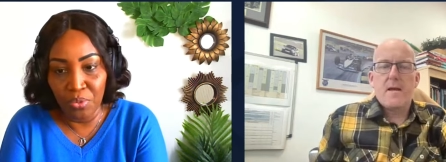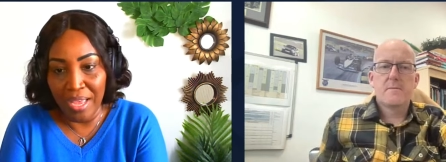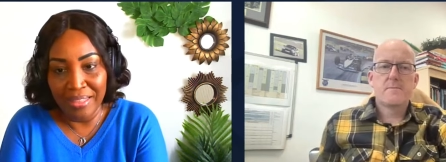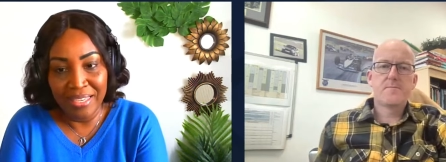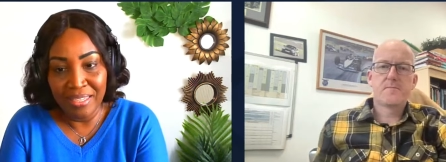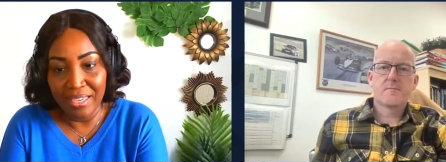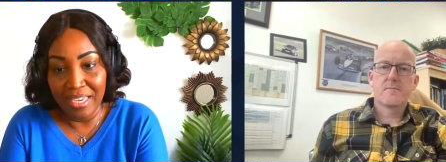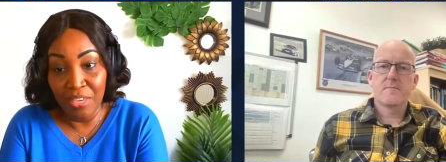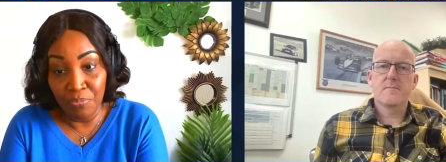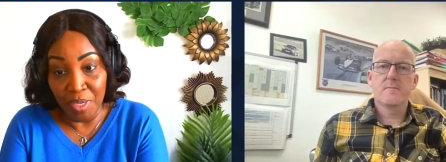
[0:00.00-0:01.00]
Speaker 1: I think
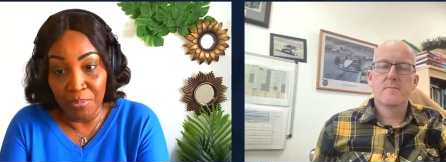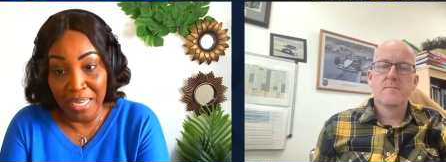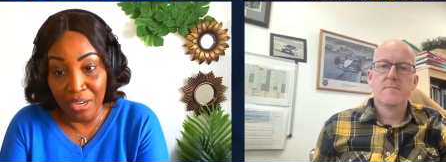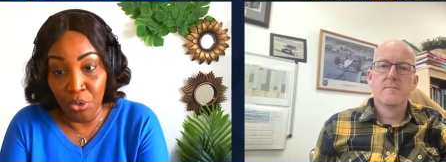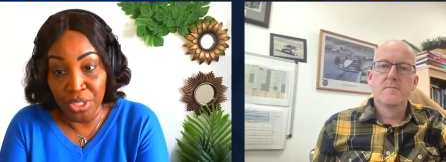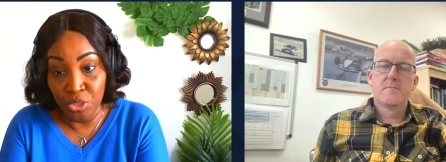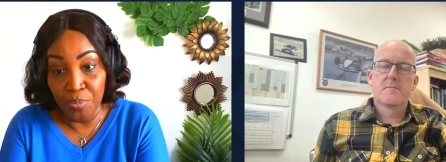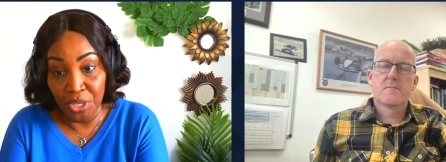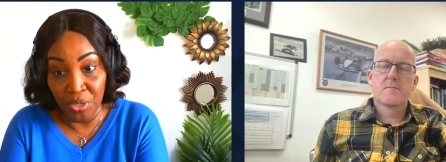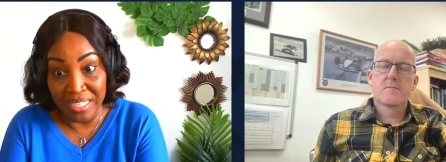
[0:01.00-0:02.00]
if people are going to
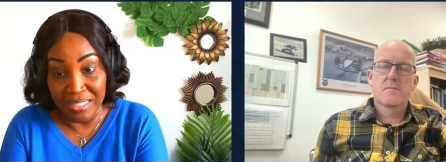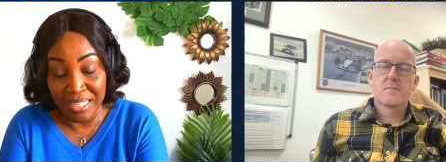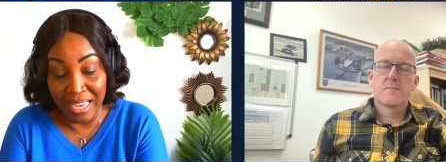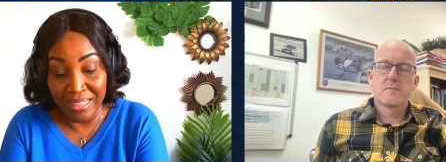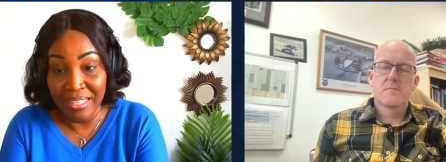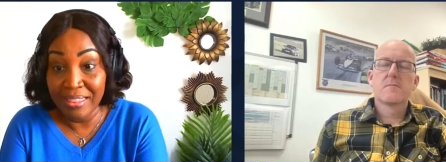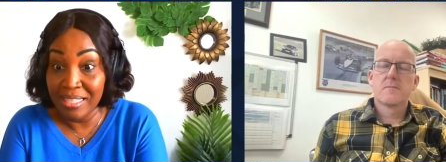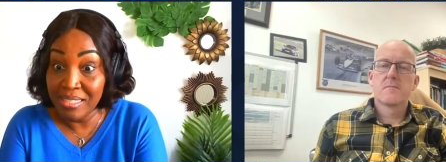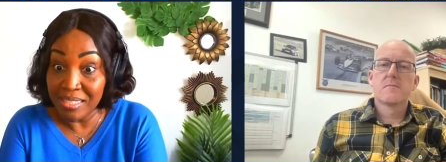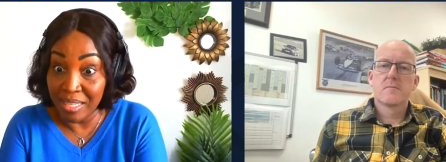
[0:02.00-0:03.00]
be honest, then I think
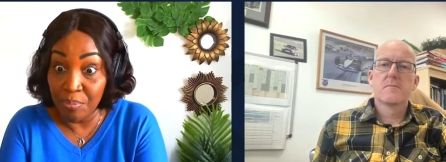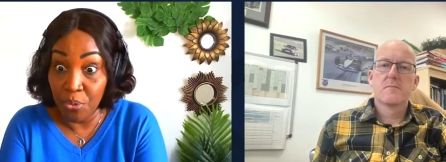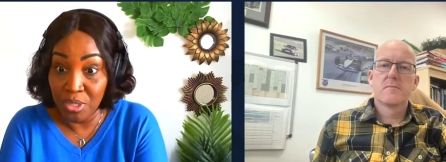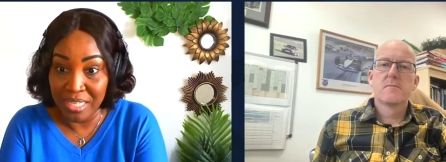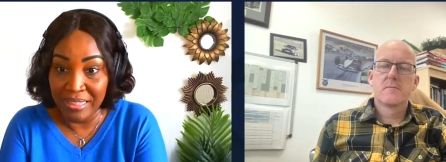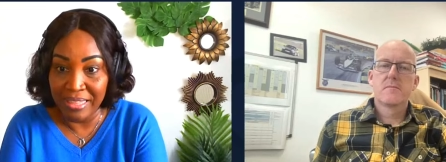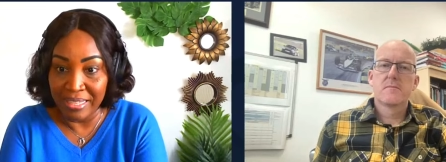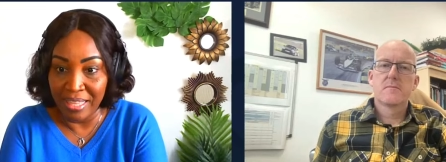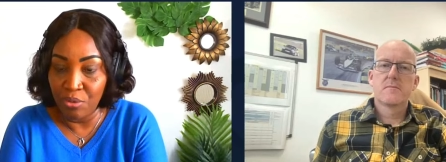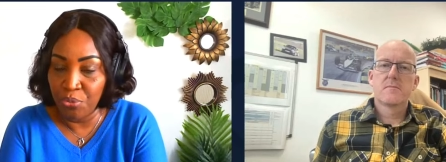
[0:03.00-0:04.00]
this is the important
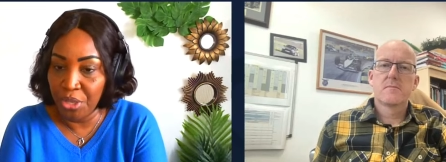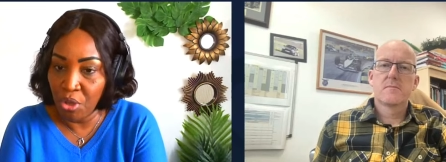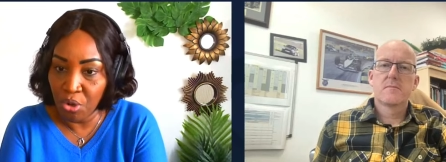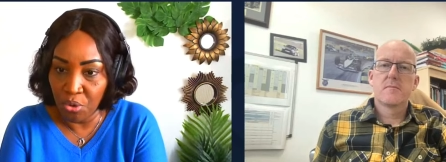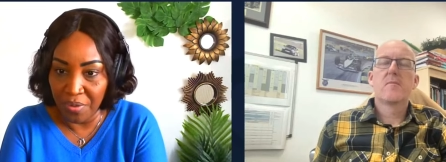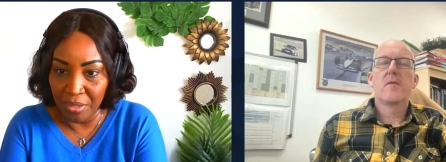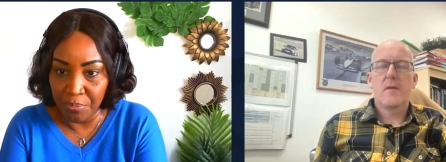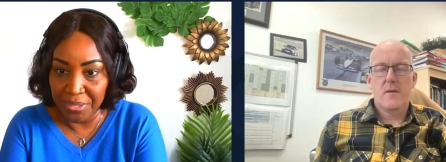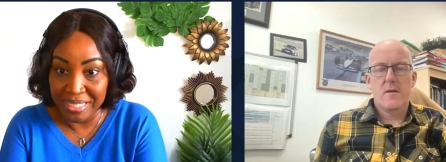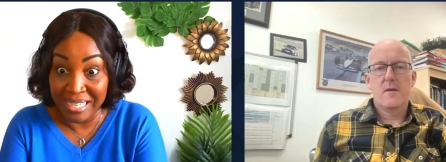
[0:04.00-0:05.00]
thing that we all go around
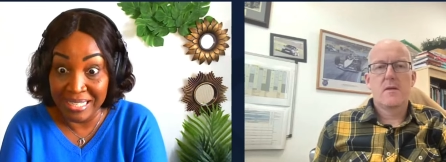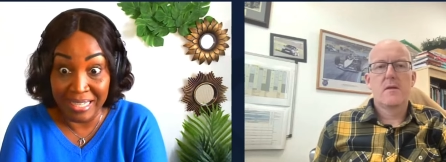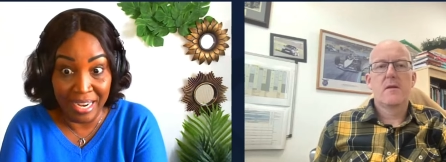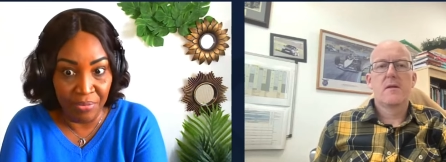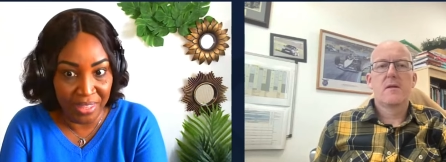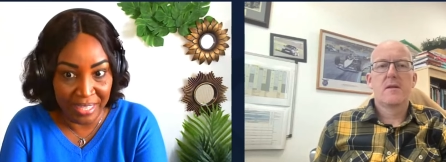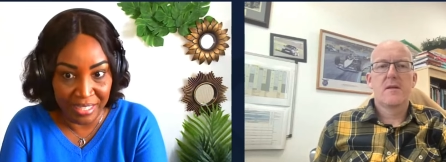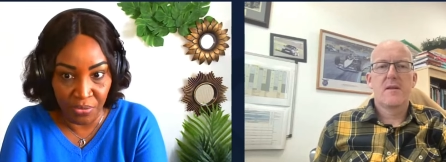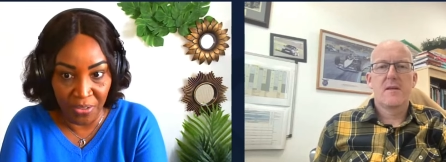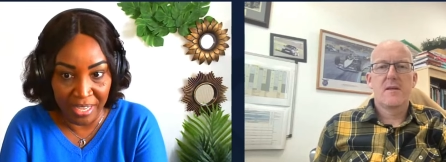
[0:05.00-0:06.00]
pretending everything
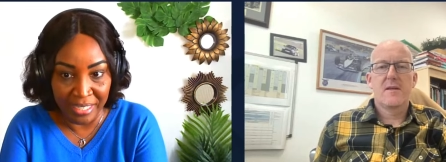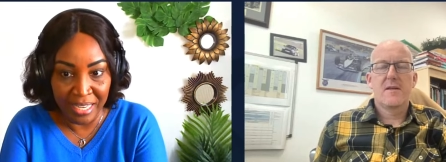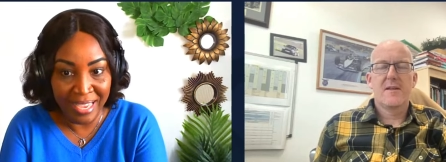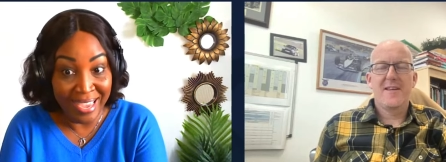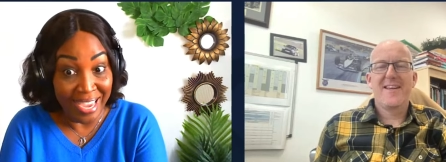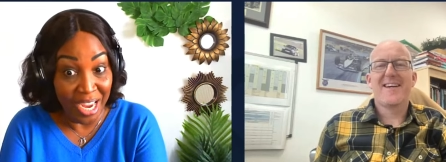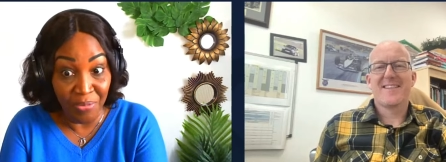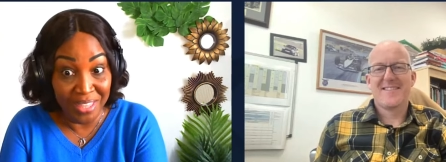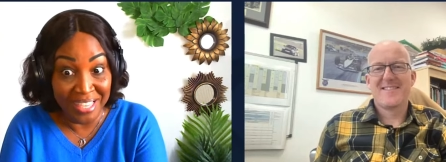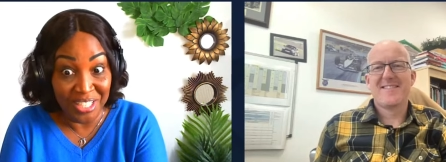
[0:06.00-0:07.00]
is fine. Yeah.
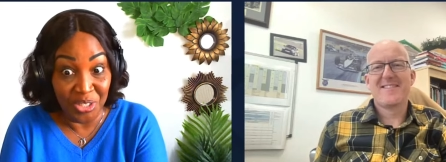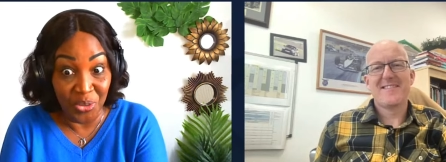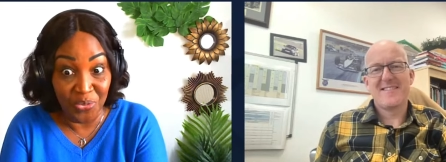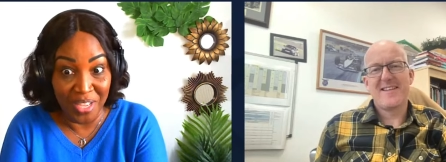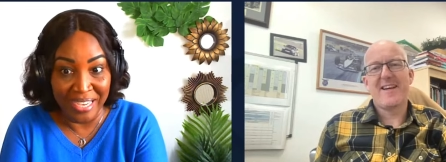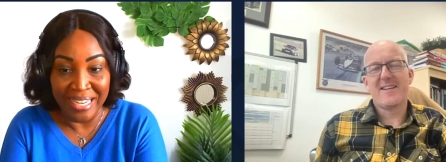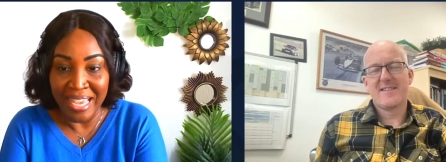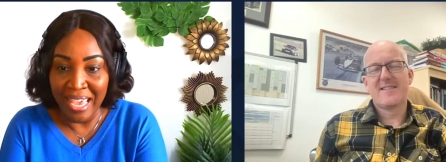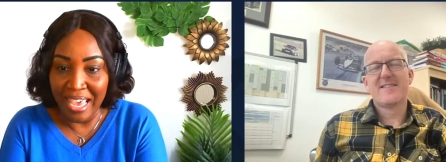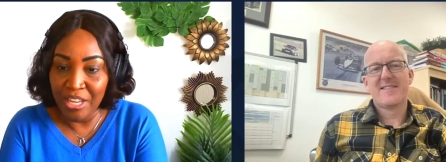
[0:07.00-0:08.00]
Everything is not fine.
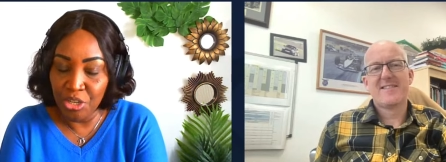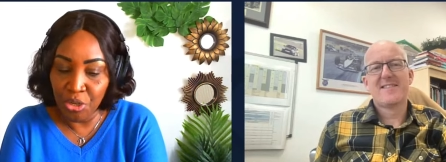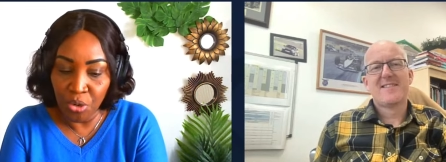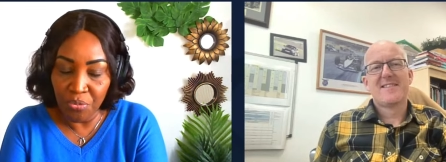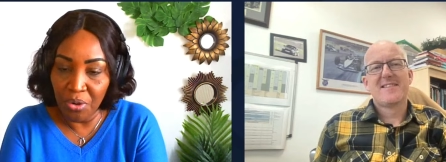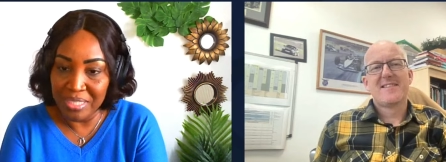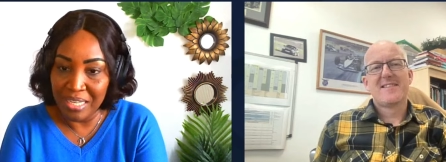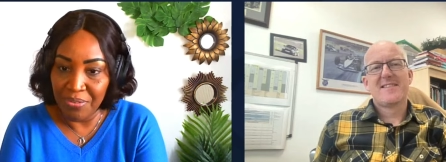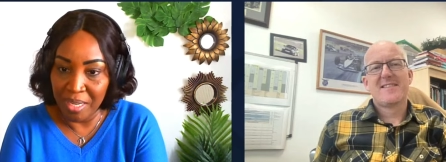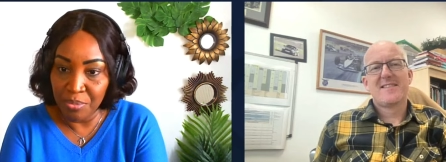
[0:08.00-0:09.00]
And you know, Rose,
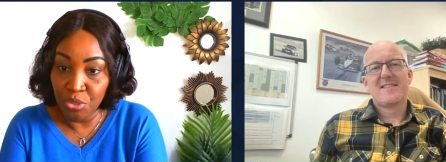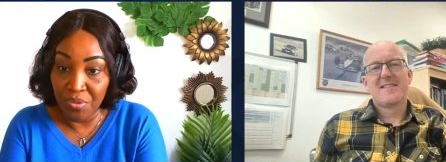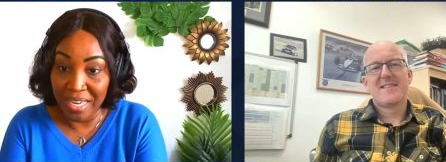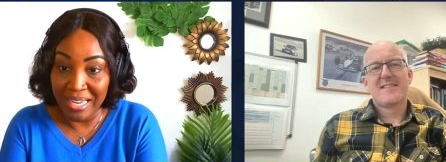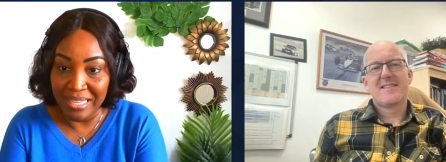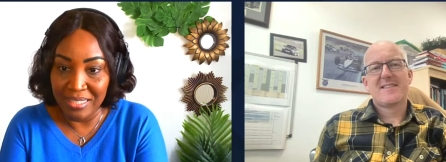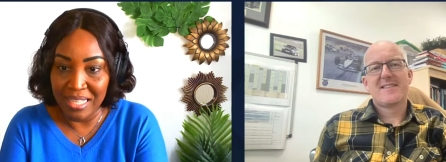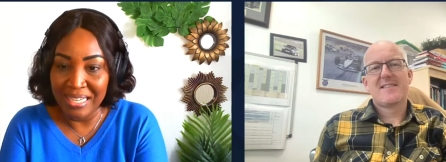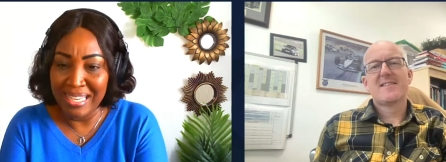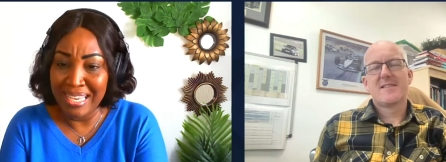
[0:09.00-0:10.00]
I've come to realize
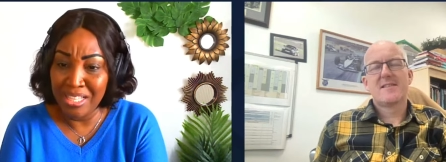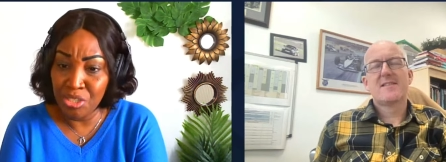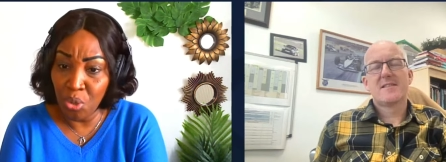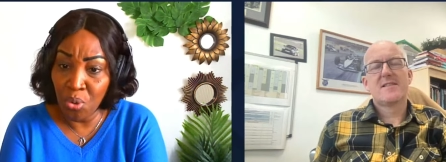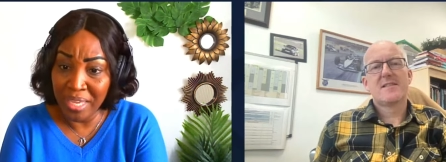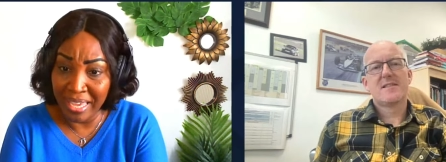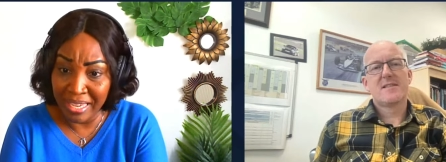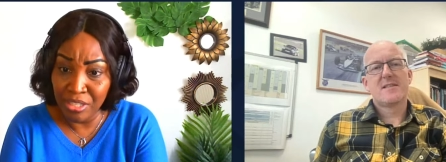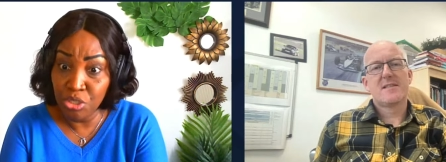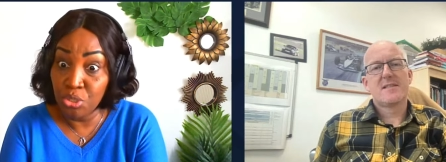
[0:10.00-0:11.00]
that it's
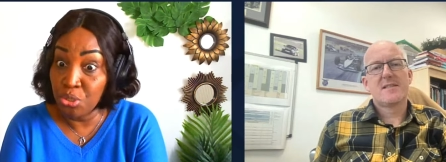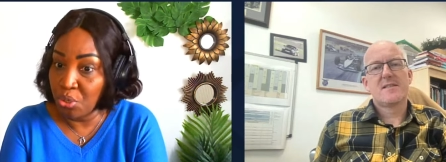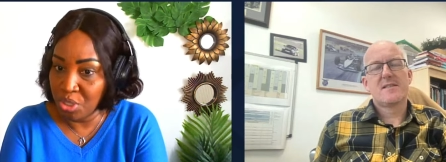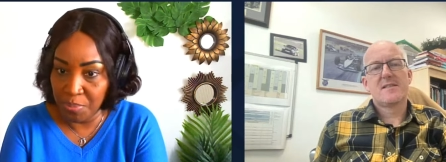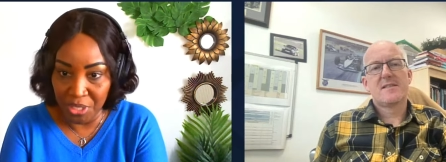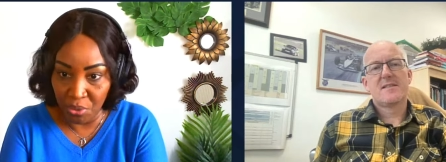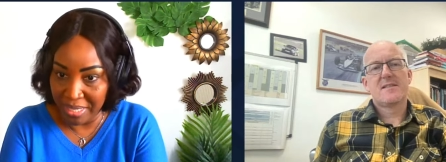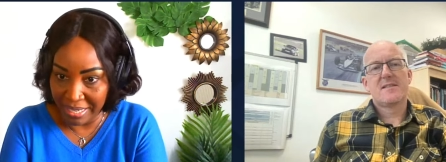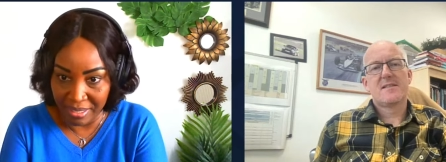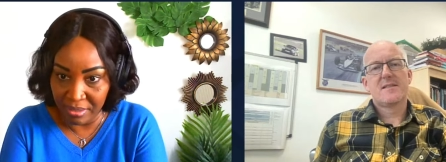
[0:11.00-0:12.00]
okay to not be
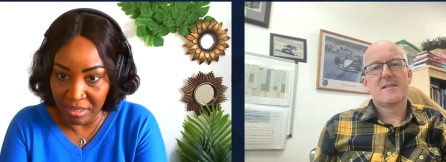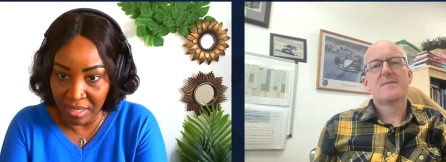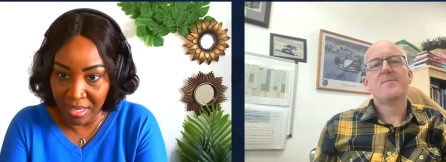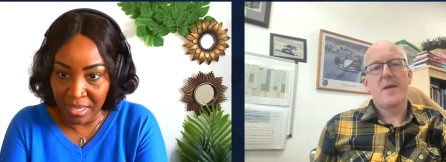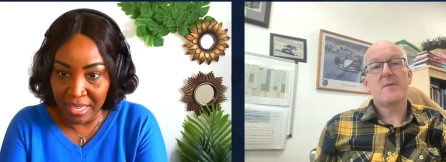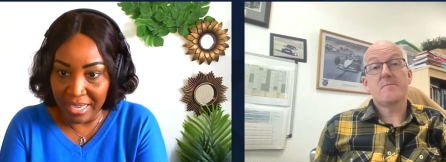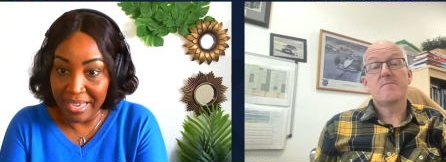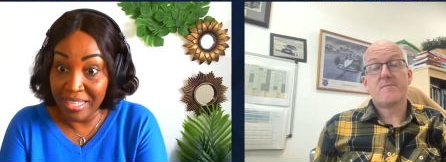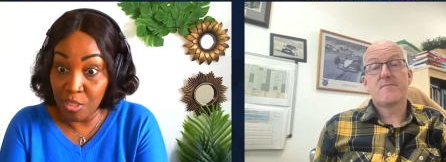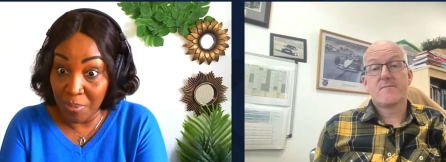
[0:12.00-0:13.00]
okay. Yeah.
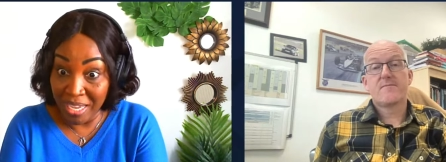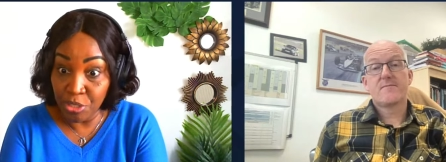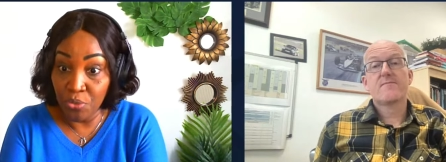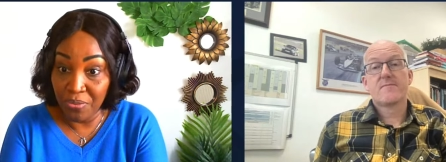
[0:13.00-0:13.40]
It's part of